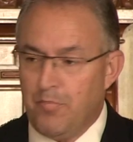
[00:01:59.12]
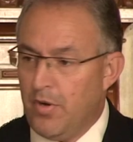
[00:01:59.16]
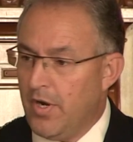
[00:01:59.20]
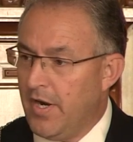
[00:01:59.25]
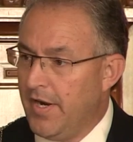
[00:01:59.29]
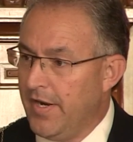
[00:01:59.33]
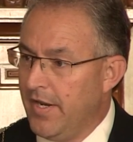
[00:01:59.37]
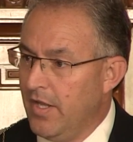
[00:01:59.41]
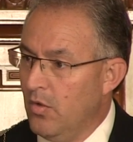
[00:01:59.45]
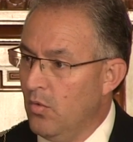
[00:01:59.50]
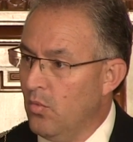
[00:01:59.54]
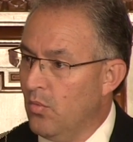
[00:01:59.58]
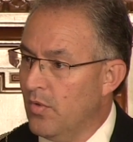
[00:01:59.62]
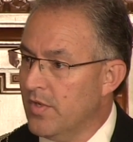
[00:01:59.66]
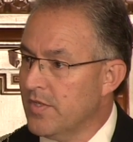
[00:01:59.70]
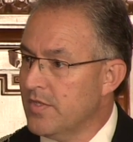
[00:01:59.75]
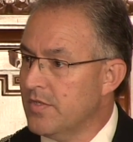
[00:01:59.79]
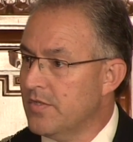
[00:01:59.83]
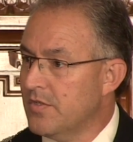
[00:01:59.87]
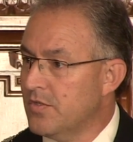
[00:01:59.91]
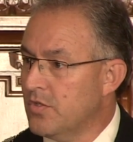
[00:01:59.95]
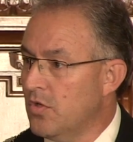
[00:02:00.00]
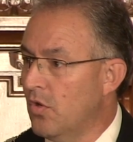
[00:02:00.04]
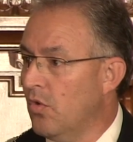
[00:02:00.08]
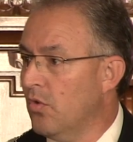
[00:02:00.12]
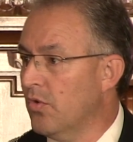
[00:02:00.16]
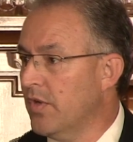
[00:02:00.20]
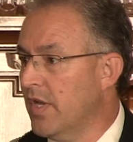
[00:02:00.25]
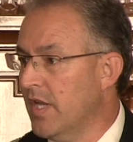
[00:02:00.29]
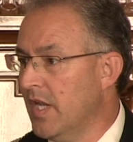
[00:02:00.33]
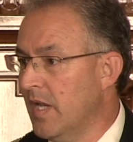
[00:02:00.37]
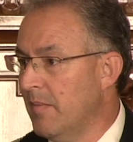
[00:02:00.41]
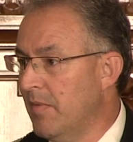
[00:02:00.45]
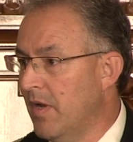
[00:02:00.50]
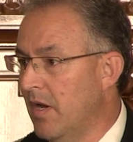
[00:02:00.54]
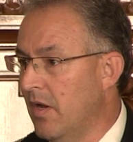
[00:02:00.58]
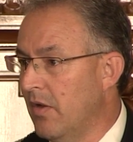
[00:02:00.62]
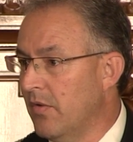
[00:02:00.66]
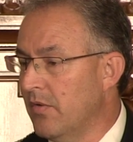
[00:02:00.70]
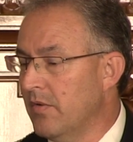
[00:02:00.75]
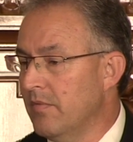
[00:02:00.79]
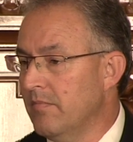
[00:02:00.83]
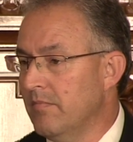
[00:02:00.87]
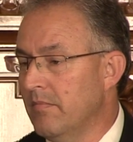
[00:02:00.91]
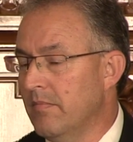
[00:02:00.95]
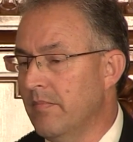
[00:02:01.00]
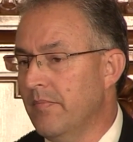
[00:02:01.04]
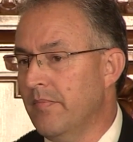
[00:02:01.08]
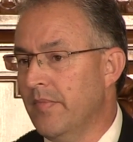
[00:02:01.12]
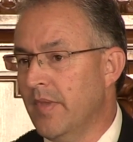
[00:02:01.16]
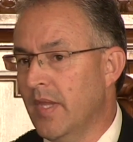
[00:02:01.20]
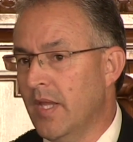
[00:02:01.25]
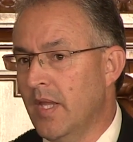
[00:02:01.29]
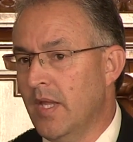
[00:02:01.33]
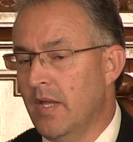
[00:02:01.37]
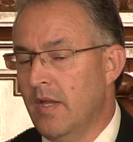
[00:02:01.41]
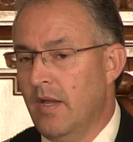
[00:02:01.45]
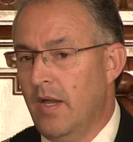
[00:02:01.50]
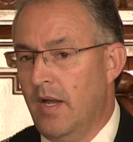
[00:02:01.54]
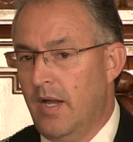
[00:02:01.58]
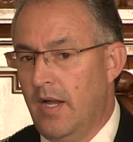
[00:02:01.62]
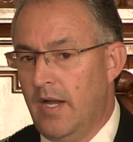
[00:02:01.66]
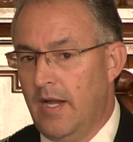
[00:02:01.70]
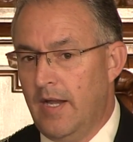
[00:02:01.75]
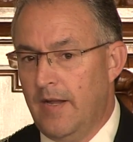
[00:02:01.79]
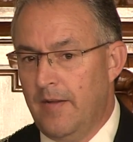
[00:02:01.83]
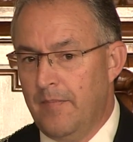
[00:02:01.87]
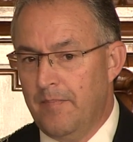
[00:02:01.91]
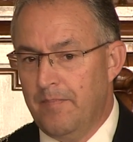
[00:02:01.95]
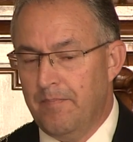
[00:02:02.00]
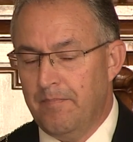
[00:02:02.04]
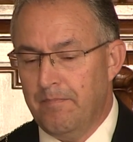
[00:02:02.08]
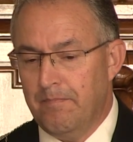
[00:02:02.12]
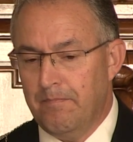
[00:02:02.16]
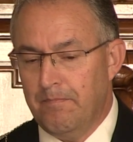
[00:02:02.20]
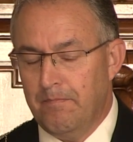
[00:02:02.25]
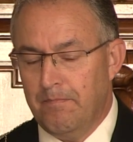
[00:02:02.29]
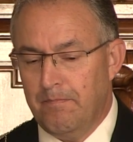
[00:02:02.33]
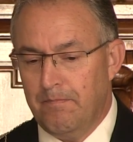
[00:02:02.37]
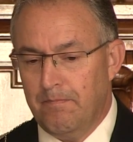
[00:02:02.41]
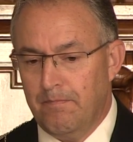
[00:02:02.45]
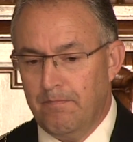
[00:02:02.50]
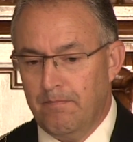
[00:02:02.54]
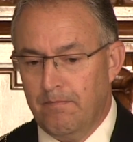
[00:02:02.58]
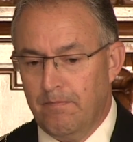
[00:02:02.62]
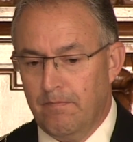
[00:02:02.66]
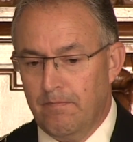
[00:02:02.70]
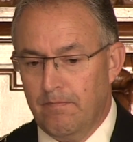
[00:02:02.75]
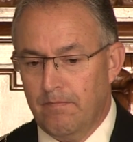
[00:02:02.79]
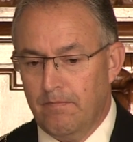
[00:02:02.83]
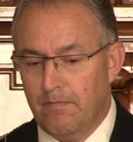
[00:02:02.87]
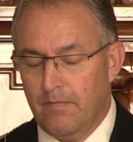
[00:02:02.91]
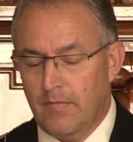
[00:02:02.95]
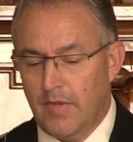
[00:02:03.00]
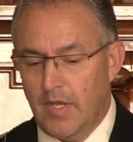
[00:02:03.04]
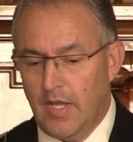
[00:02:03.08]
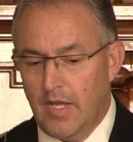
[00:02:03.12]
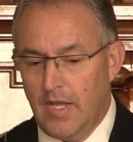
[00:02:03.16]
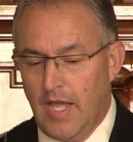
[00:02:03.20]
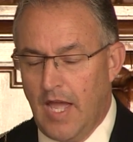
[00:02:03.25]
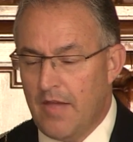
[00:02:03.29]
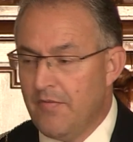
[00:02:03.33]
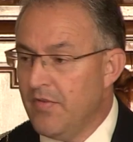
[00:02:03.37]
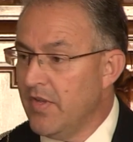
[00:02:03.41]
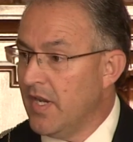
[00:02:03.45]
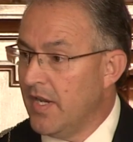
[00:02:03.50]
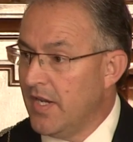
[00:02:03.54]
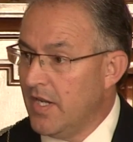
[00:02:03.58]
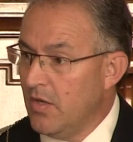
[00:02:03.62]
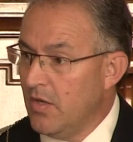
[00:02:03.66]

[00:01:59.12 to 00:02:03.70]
party was talking about having a